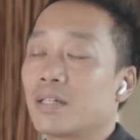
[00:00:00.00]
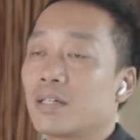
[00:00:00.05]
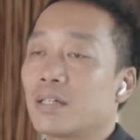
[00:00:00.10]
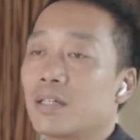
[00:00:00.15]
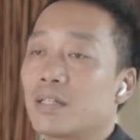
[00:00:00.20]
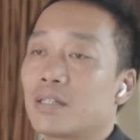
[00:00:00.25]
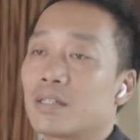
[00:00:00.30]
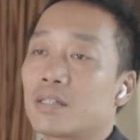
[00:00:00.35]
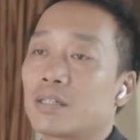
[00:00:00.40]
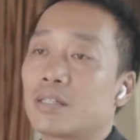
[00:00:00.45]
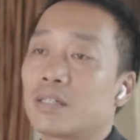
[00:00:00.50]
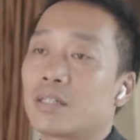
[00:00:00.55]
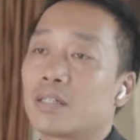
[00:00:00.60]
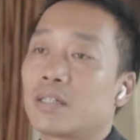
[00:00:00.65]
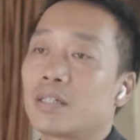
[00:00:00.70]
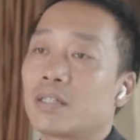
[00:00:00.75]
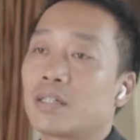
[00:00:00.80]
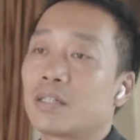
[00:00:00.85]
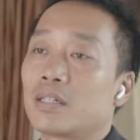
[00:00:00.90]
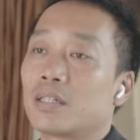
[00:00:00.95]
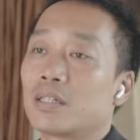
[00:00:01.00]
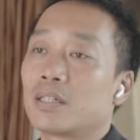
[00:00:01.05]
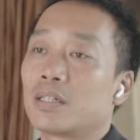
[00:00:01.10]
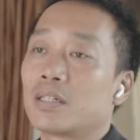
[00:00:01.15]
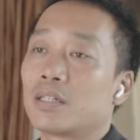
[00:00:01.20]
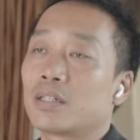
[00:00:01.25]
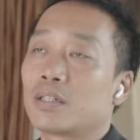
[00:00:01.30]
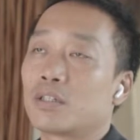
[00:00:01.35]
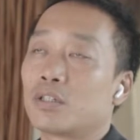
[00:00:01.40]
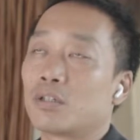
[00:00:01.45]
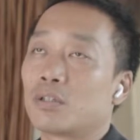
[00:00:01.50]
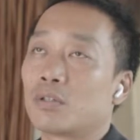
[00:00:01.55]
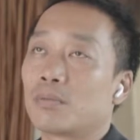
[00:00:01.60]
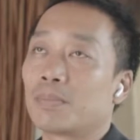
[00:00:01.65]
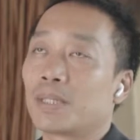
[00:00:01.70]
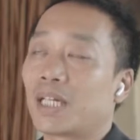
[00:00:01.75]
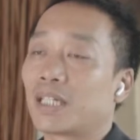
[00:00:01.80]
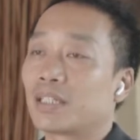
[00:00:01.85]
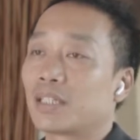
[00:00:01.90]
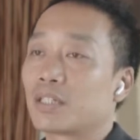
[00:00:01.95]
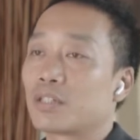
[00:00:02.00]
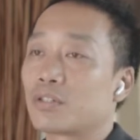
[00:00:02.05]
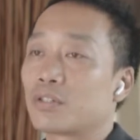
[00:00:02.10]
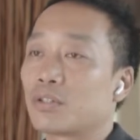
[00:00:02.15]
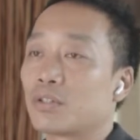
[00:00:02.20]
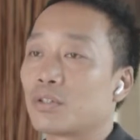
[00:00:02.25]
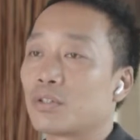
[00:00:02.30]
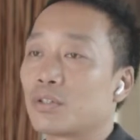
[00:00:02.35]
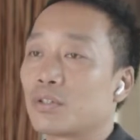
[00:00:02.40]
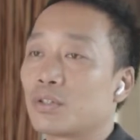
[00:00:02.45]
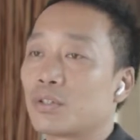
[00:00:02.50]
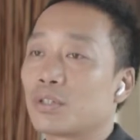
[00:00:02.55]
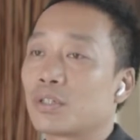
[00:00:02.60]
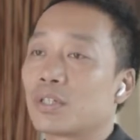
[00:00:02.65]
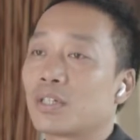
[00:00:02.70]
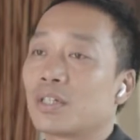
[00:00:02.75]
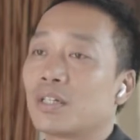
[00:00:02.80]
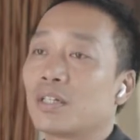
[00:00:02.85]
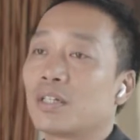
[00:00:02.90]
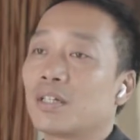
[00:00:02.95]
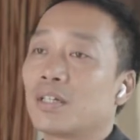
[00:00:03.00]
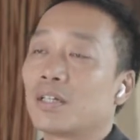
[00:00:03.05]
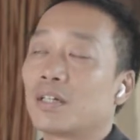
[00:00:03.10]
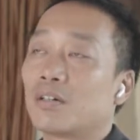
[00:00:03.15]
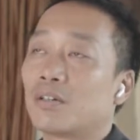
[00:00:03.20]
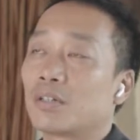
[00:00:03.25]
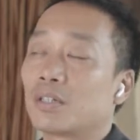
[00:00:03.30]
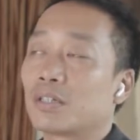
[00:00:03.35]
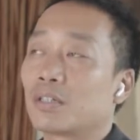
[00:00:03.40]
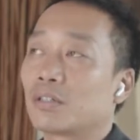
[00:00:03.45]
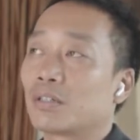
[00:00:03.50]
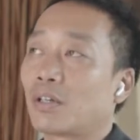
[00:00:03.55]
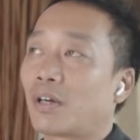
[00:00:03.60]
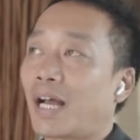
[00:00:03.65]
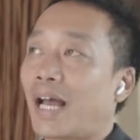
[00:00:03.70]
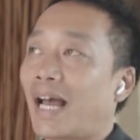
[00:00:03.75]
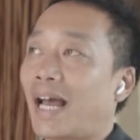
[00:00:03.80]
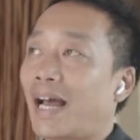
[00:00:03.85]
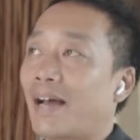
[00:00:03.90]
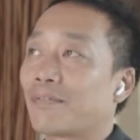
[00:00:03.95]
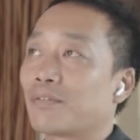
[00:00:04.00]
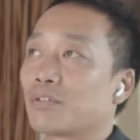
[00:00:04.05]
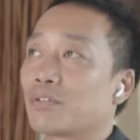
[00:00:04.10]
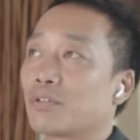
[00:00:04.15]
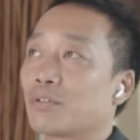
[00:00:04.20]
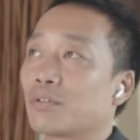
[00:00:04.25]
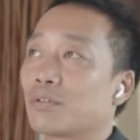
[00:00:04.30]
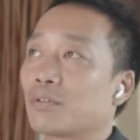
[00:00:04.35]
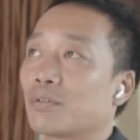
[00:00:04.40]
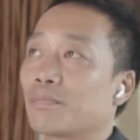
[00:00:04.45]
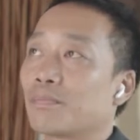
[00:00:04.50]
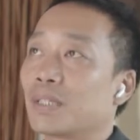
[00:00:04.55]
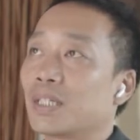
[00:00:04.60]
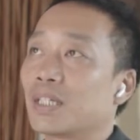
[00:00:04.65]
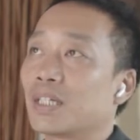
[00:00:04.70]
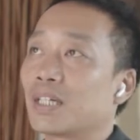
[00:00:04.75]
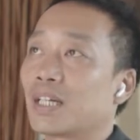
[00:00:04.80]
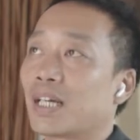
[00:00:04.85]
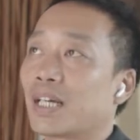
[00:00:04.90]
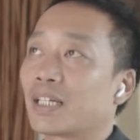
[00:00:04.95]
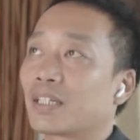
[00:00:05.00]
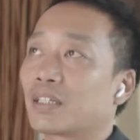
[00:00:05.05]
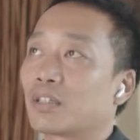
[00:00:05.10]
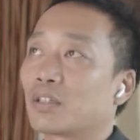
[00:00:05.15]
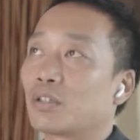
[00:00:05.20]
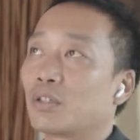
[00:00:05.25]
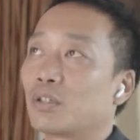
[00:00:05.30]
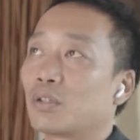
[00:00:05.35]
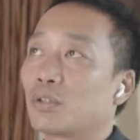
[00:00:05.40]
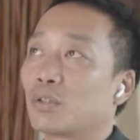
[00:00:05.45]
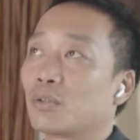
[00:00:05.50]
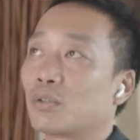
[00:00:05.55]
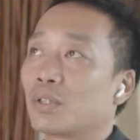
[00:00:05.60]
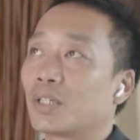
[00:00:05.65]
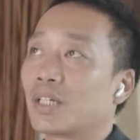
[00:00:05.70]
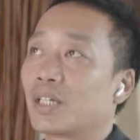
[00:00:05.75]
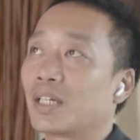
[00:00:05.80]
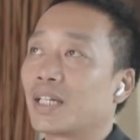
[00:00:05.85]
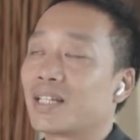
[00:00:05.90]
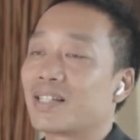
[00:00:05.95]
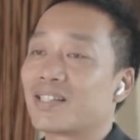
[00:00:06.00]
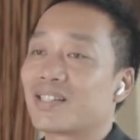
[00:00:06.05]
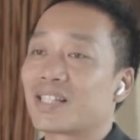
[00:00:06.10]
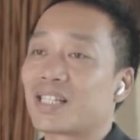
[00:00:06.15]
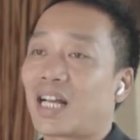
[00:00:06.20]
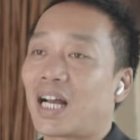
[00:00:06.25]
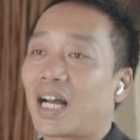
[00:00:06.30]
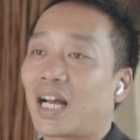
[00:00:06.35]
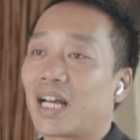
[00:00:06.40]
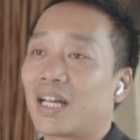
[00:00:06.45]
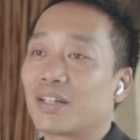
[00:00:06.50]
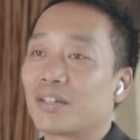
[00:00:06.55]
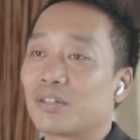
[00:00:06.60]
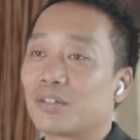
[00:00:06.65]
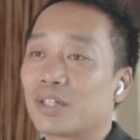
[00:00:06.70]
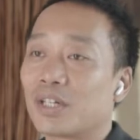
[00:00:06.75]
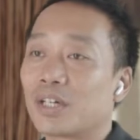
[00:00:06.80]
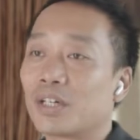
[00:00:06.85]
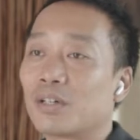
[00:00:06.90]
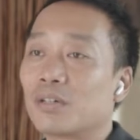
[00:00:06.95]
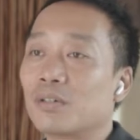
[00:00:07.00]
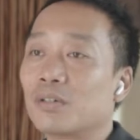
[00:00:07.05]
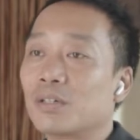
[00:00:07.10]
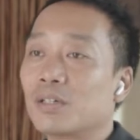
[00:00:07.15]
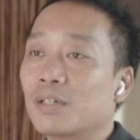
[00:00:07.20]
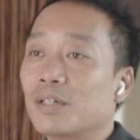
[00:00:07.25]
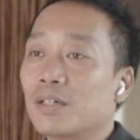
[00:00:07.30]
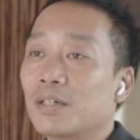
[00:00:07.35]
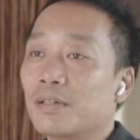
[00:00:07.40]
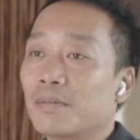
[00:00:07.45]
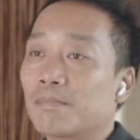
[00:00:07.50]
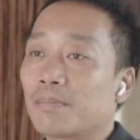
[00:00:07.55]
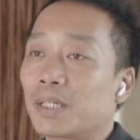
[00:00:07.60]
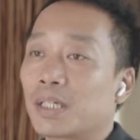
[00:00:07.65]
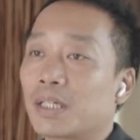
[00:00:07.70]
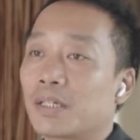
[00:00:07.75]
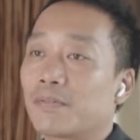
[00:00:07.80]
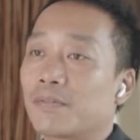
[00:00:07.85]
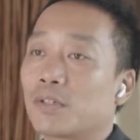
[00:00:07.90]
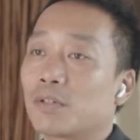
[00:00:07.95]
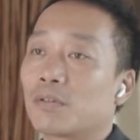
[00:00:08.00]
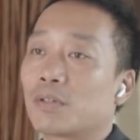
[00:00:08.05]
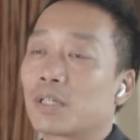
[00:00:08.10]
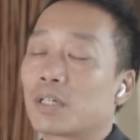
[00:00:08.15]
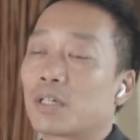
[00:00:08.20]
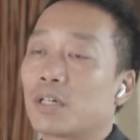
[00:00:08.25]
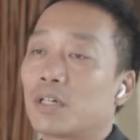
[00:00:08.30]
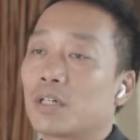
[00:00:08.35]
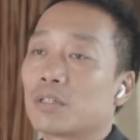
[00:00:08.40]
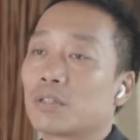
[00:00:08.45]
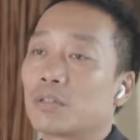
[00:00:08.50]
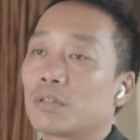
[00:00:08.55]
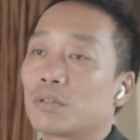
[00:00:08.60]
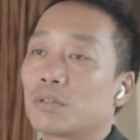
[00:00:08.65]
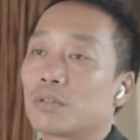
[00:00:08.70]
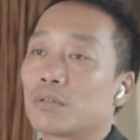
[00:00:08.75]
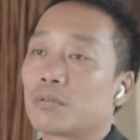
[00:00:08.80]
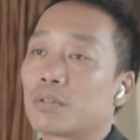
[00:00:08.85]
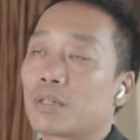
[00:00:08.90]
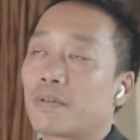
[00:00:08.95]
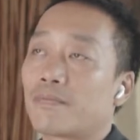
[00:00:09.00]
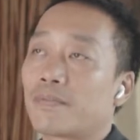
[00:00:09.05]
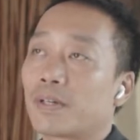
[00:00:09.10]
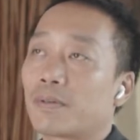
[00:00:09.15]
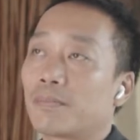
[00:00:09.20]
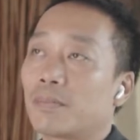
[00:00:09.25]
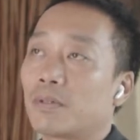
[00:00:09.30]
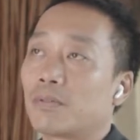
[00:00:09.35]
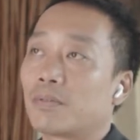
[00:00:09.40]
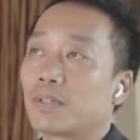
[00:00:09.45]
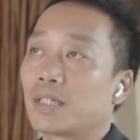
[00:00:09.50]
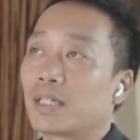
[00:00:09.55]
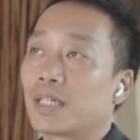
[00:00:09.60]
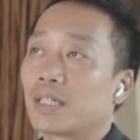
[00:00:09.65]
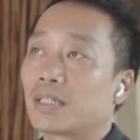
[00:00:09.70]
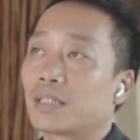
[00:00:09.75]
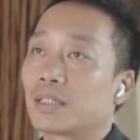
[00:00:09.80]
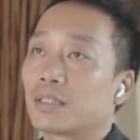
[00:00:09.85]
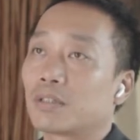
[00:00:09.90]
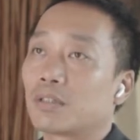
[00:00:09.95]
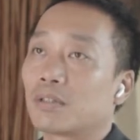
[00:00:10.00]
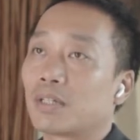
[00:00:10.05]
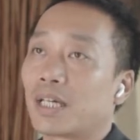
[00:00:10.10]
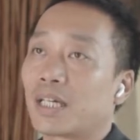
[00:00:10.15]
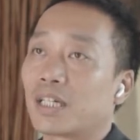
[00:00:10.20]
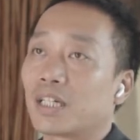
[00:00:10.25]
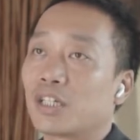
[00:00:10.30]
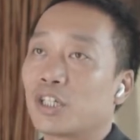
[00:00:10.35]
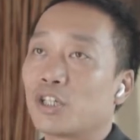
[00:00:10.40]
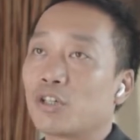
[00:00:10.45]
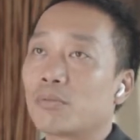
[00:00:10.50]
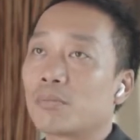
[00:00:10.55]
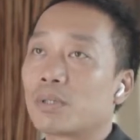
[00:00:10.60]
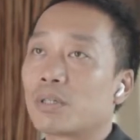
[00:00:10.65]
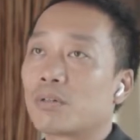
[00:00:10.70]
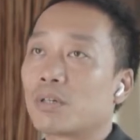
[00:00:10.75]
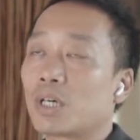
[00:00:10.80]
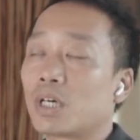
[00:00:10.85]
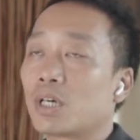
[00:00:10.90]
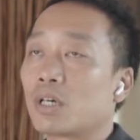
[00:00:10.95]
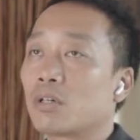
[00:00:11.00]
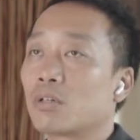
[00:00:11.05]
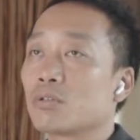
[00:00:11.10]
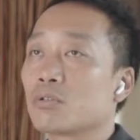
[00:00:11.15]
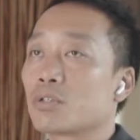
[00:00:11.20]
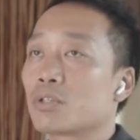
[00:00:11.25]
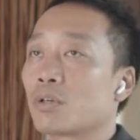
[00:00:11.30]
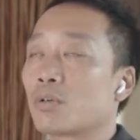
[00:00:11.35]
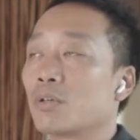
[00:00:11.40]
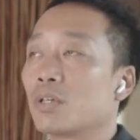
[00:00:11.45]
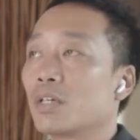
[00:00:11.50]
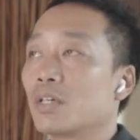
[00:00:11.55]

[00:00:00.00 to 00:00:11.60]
easy to be understood, or you don't have to be like too inside, But if you are going to do something more related to like numerals, so